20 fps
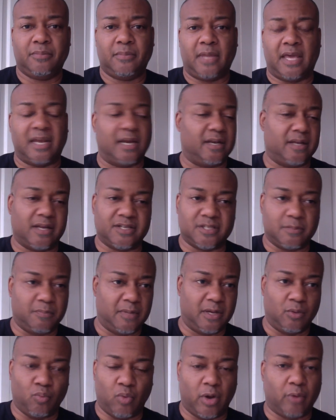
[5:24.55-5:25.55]
And it doesn't
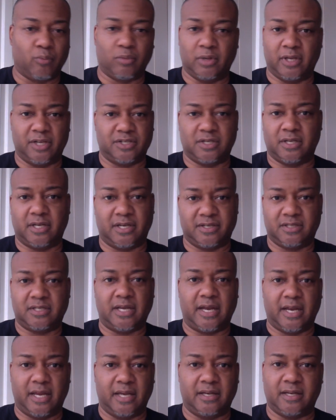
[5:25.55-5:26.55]
mean what religion they
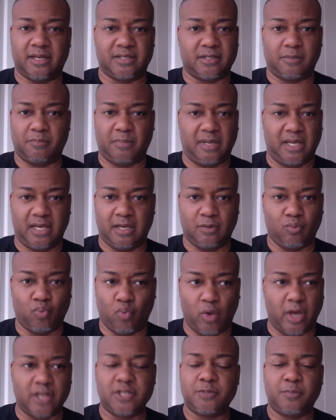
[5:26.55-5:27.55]
study. It doesn't mean
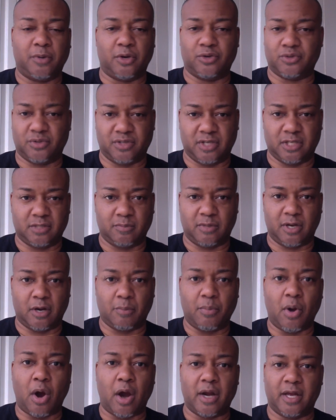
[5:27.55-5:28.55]
what spiritual system they're a
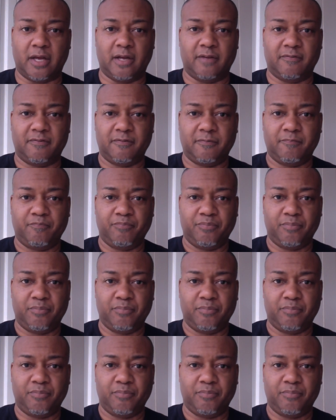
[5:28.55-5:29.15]
part of.